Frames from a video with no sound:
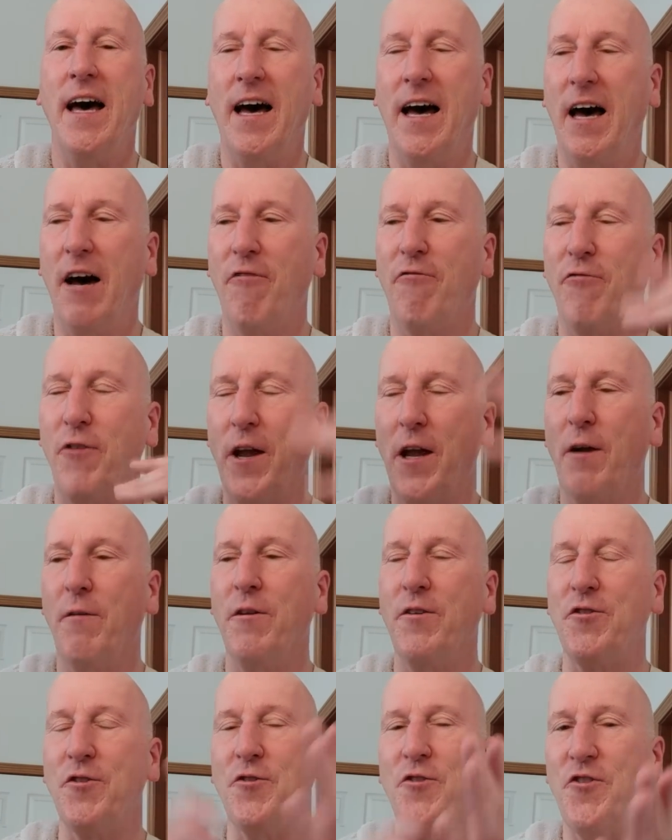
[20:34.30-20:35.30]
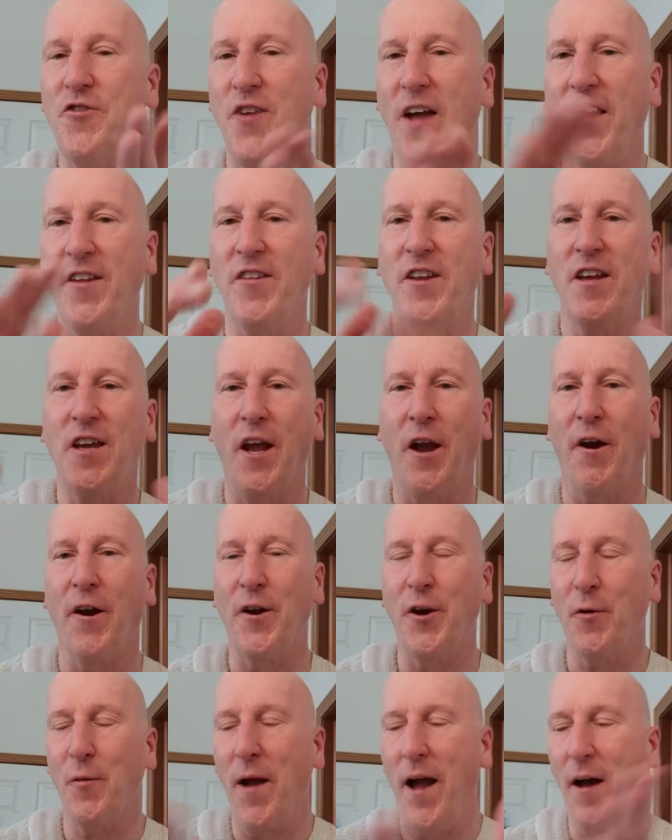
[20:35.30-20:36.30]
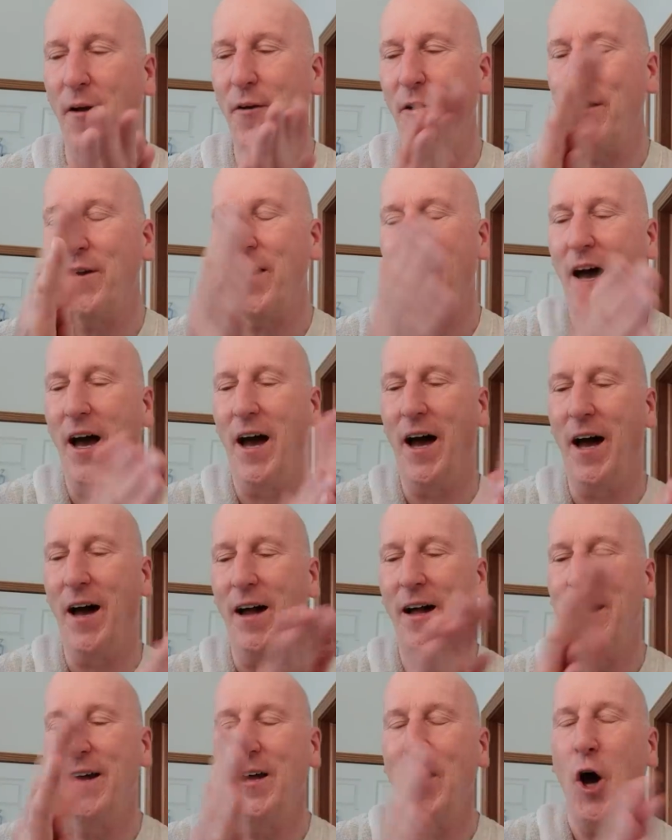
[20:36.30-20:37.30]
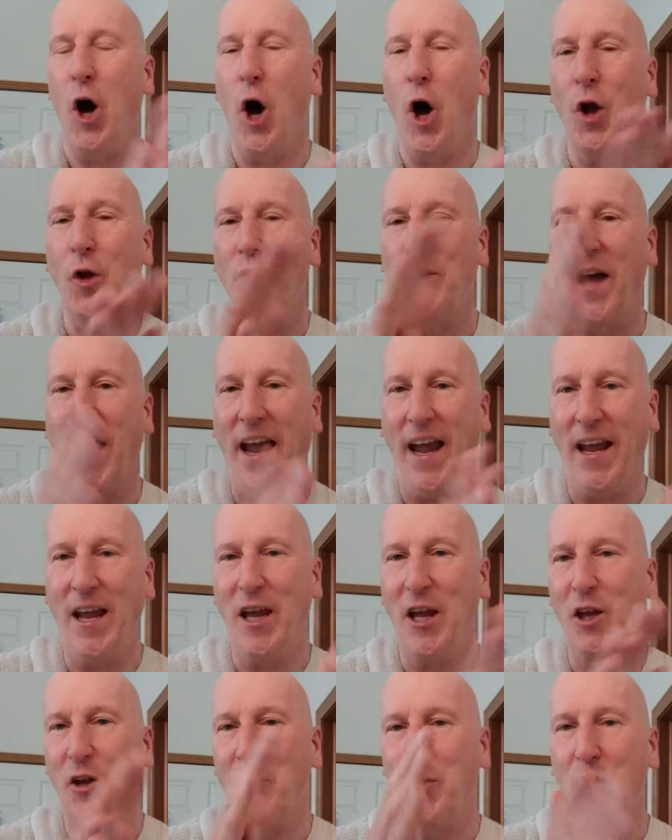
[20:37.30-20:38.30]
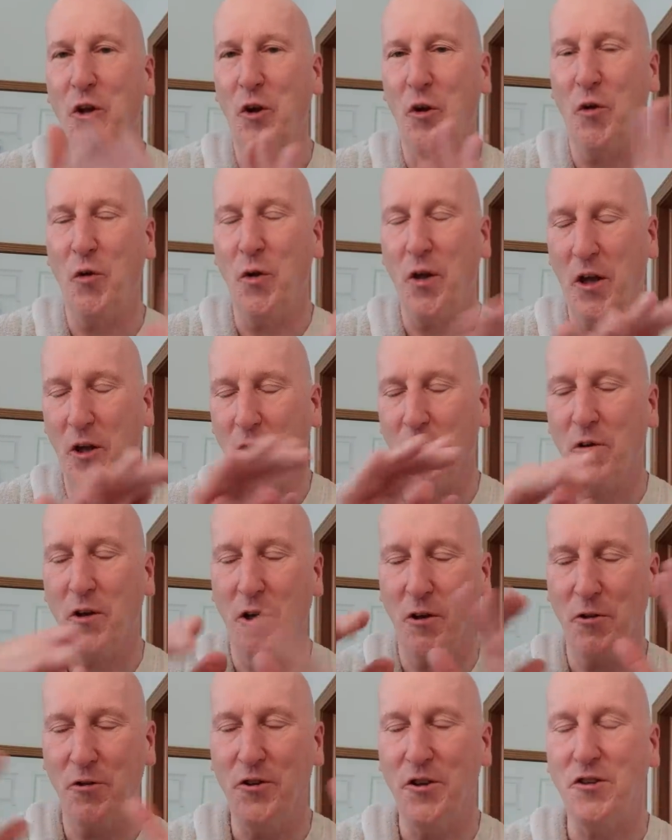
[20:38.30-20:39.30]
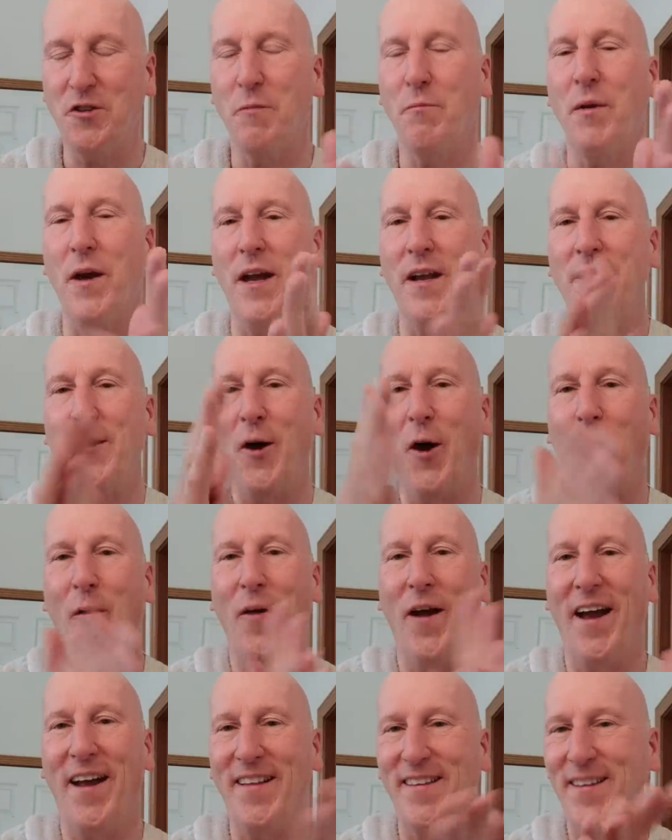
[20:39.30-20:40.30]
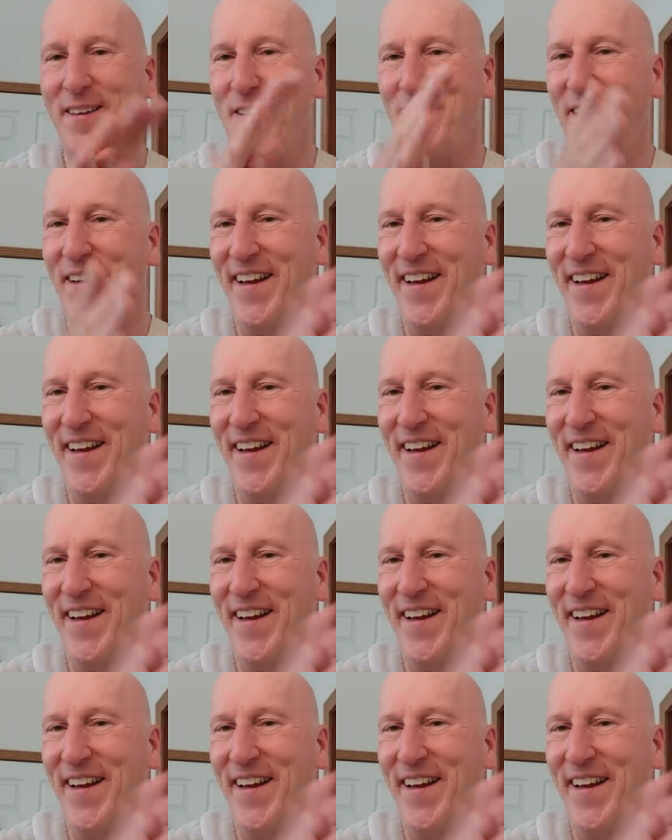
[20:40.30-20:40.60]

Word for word: uh, fragrance and scent carried around. Uh, all day. It, will it'll, it'll dissipate. All right.